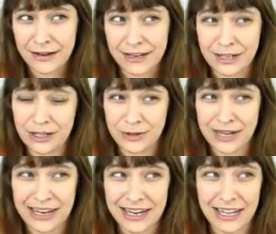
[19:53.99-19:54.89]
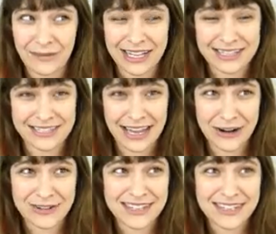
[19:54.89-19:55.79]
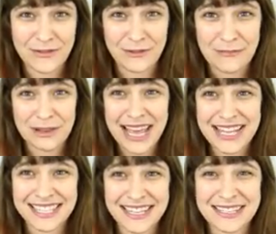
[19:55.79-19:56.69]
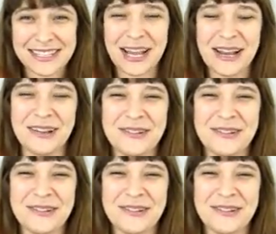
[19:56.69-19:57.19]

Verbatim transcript: including giving it stairs in different places